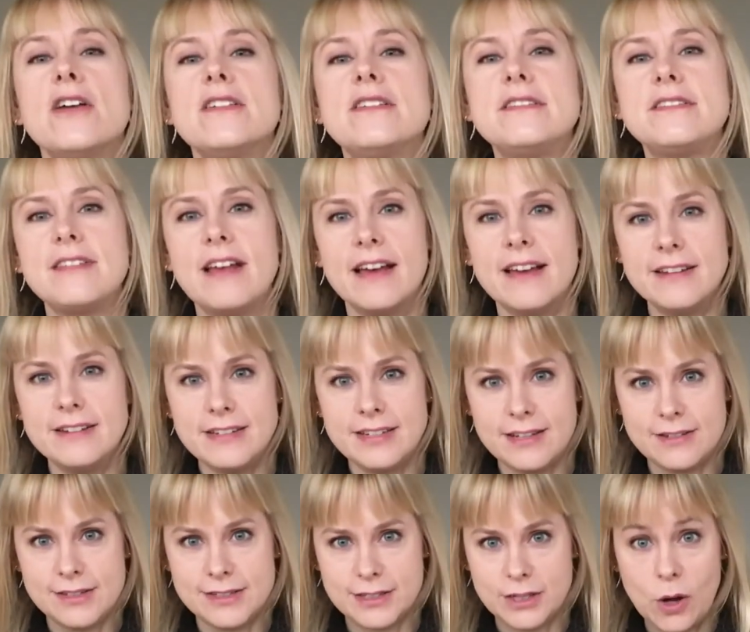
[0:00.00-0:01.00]

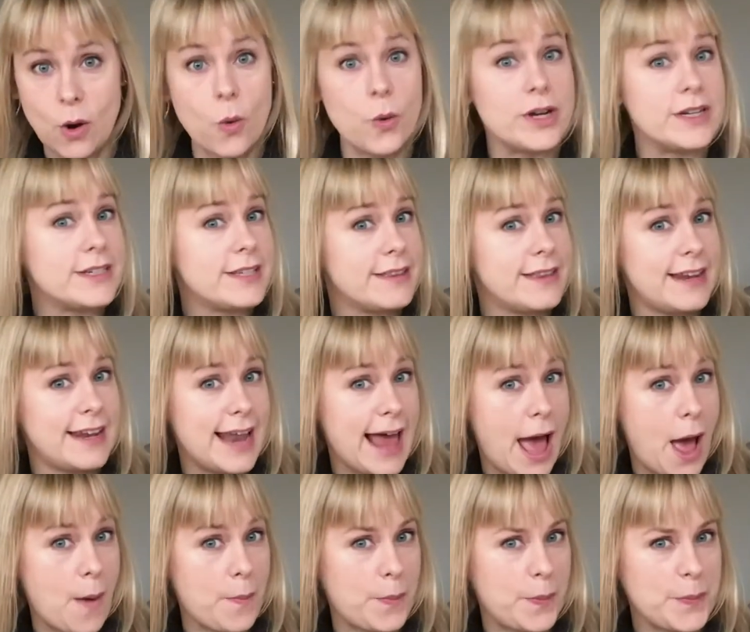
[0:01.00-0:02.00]
Scientists go into the
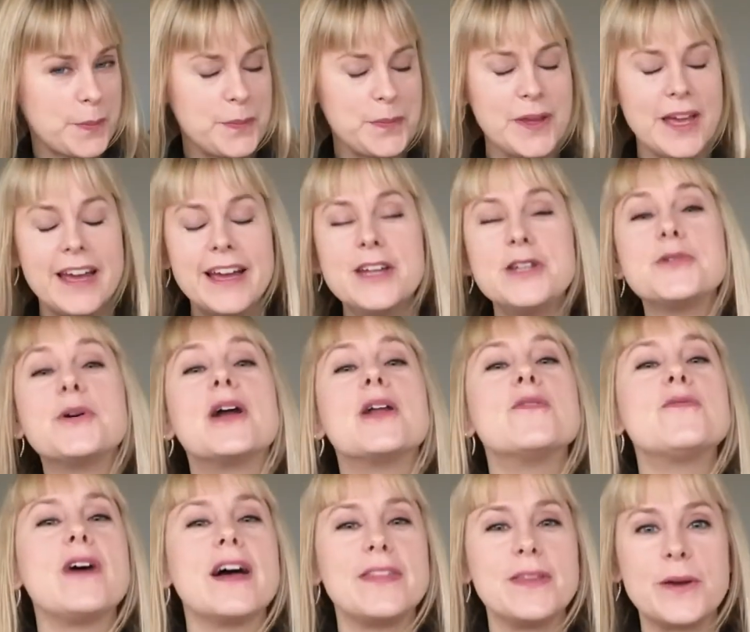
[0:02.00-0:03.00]
lab trying to
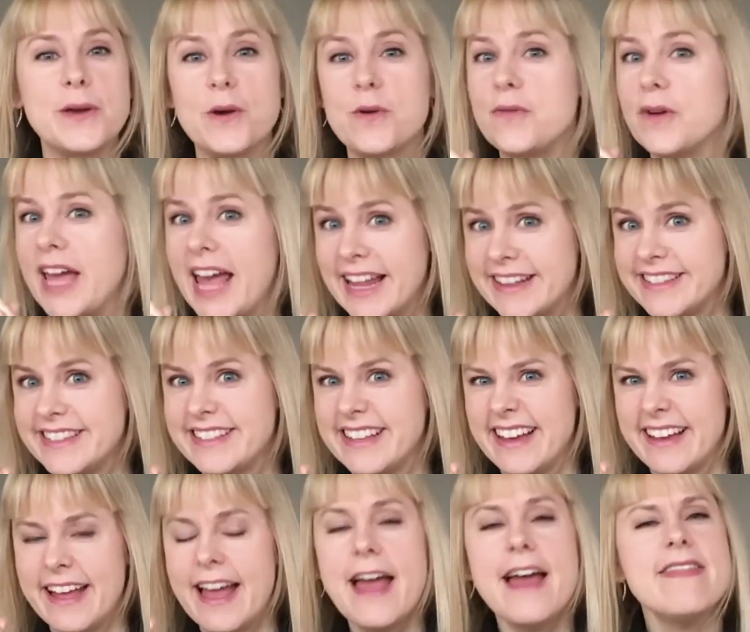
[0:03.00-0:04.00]
find the cure for
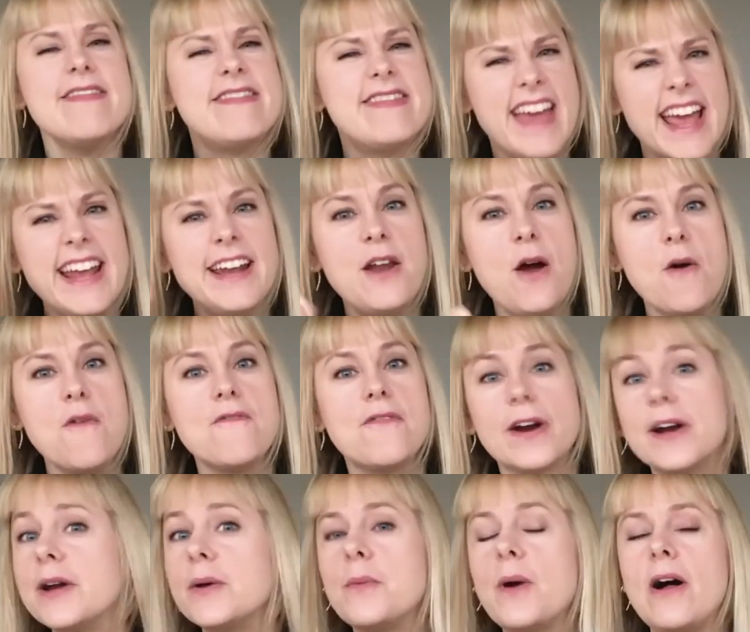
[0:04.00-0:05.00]
cancer. They know
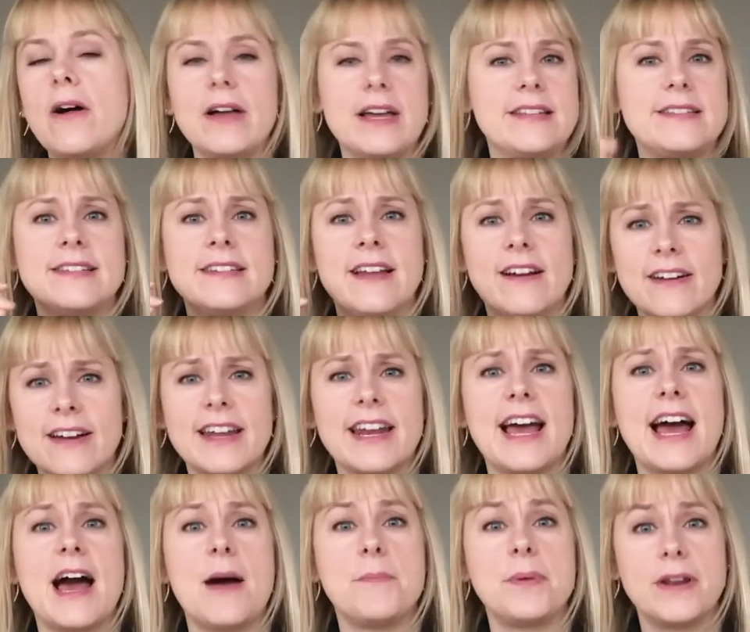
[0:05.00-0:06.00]
very well it's not going
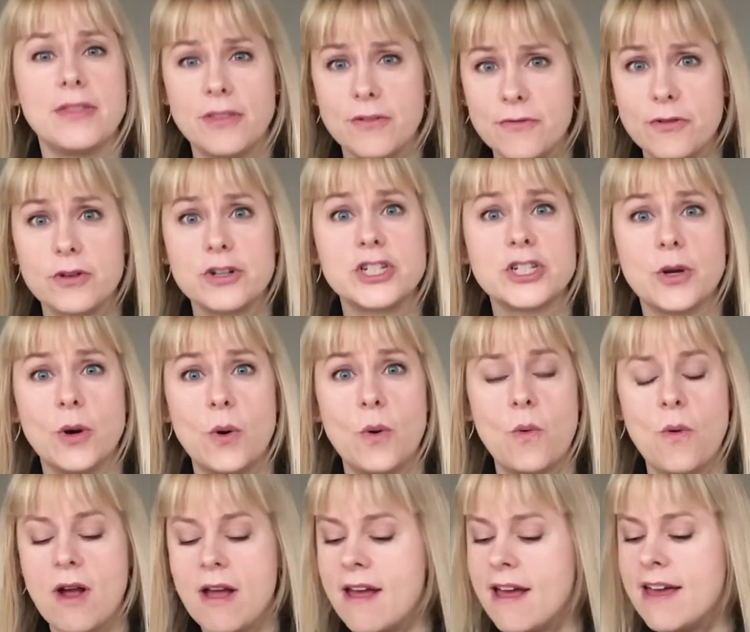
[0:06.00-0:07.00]
to happen in the first
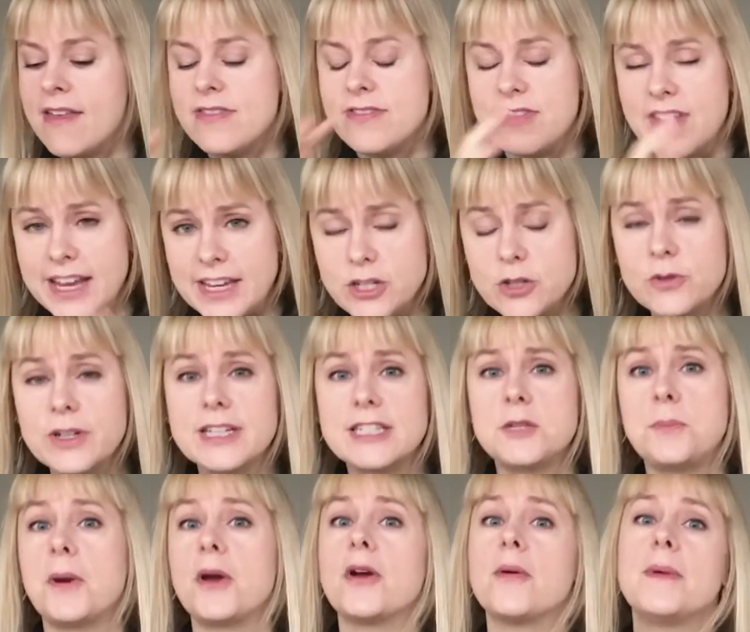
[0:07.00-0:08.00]
go. They do
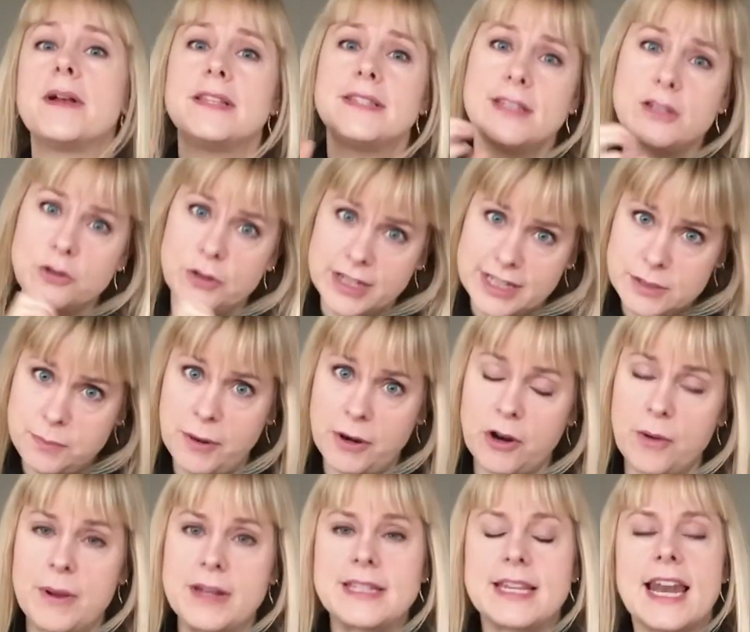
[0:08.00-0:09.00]
experiments,
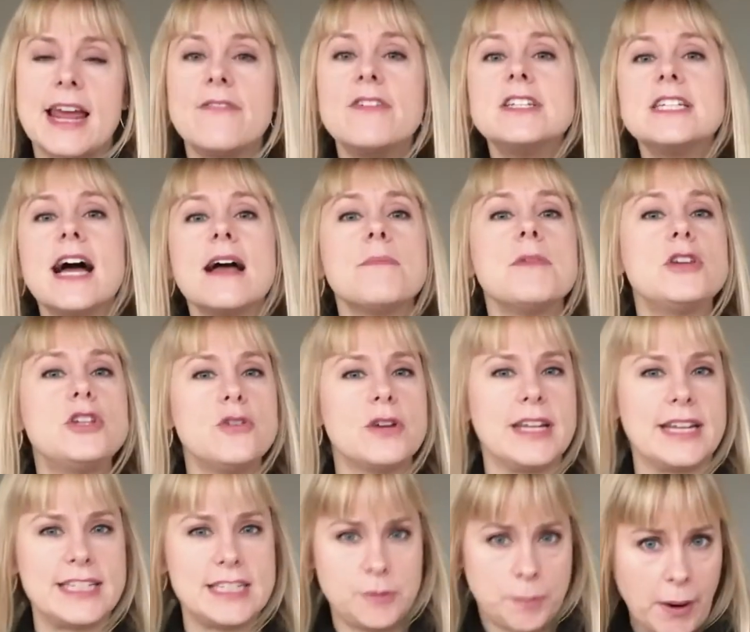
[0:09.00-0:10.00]
and every time they do an
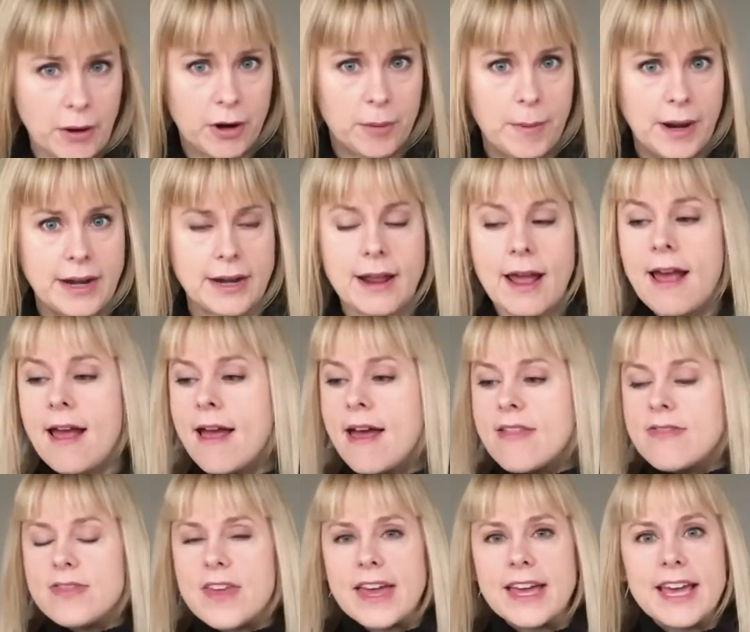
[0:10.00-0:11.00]
experiment,
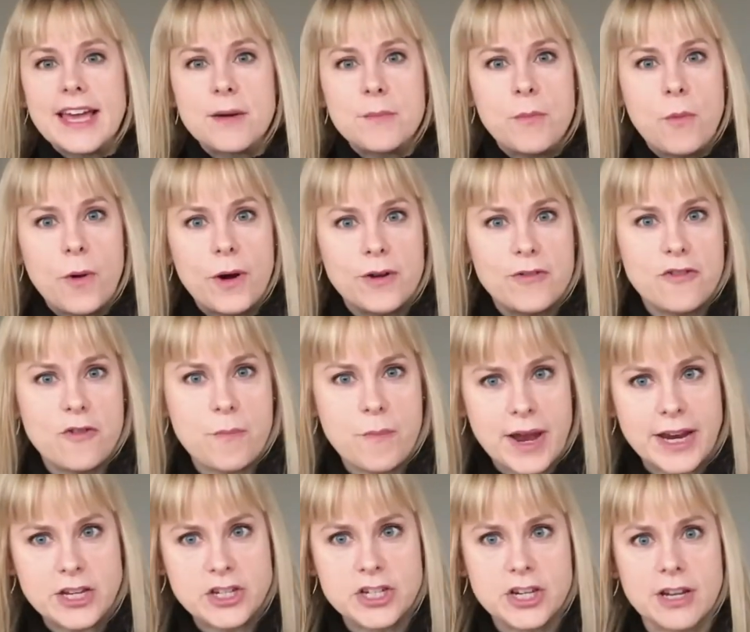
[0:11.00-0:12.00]
they get more
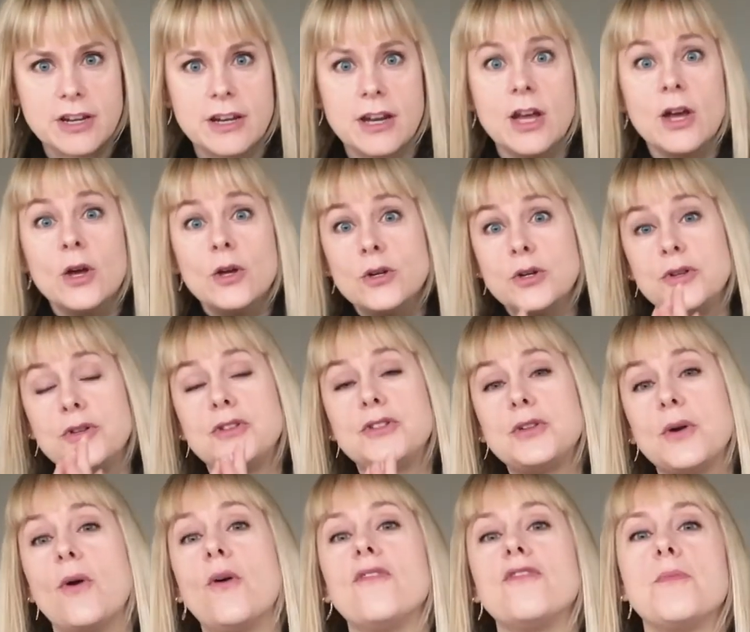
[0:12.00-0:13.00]
information to
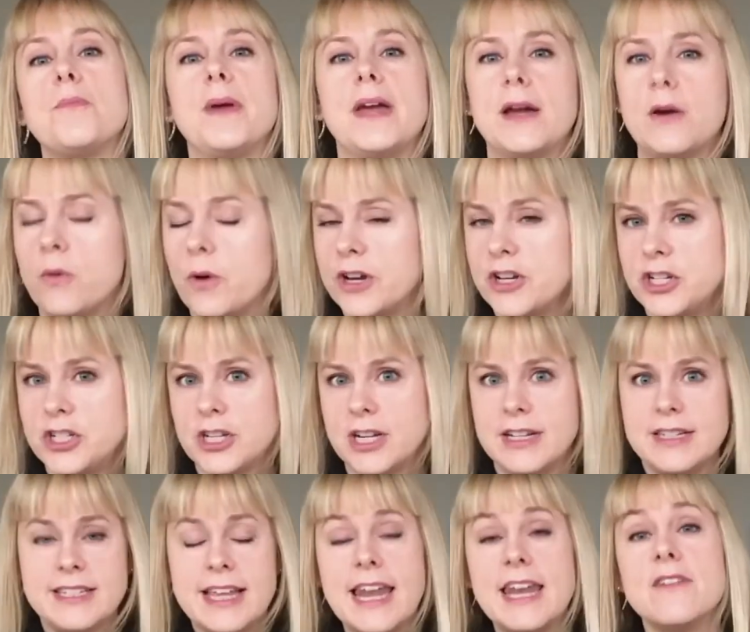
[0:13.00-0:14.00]
solve the big
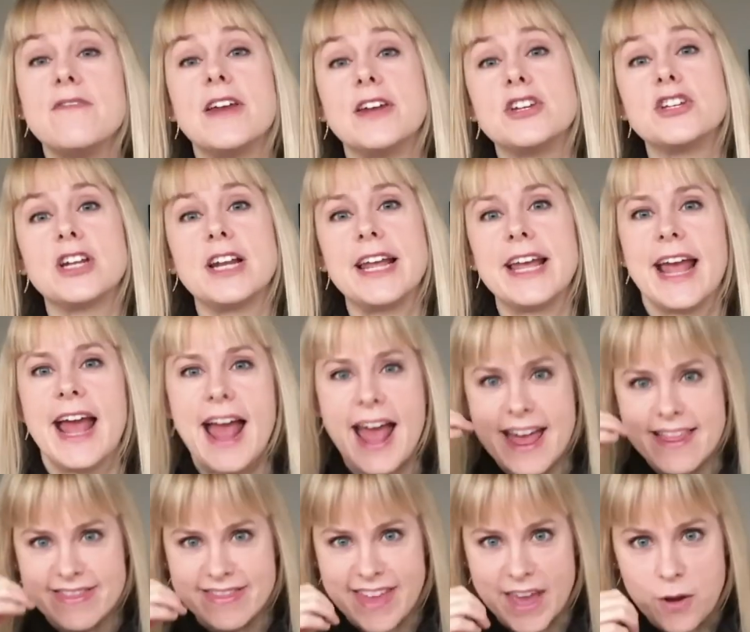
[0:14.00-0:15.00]
questions, and eventually
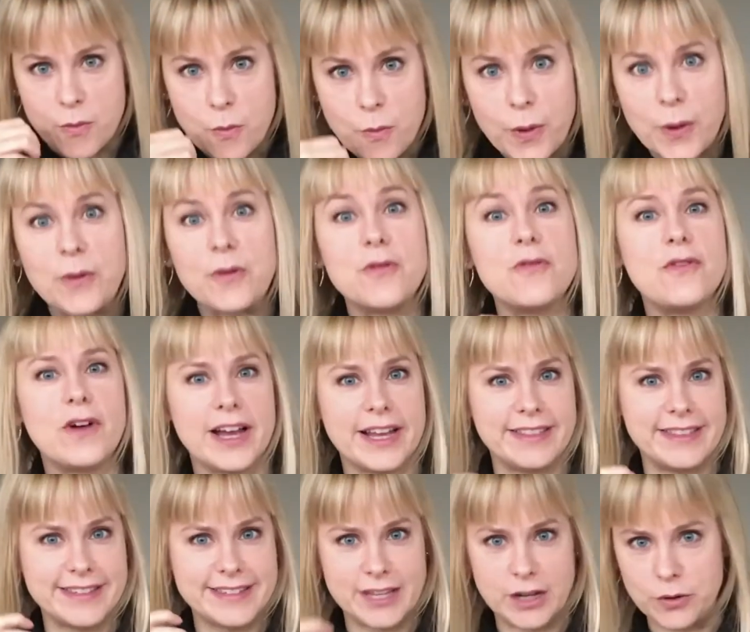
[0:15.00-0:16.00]
they will
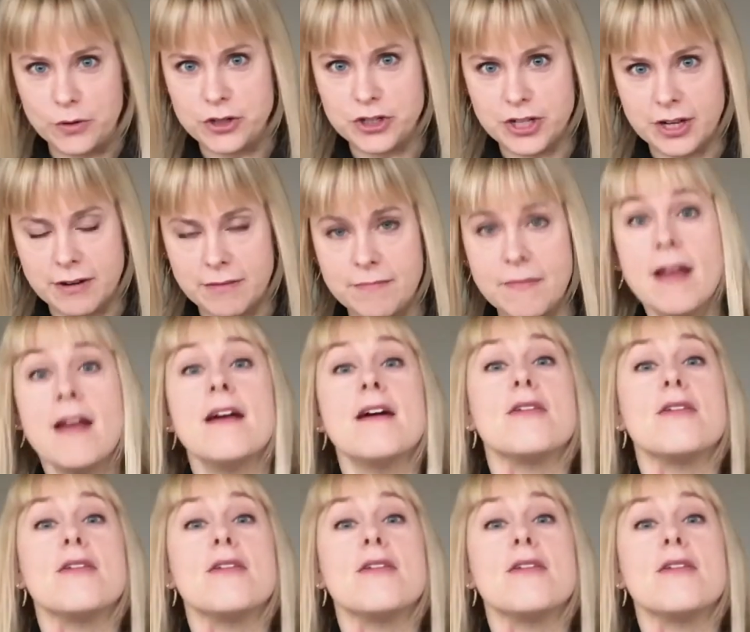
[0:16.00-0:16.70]
find the solution.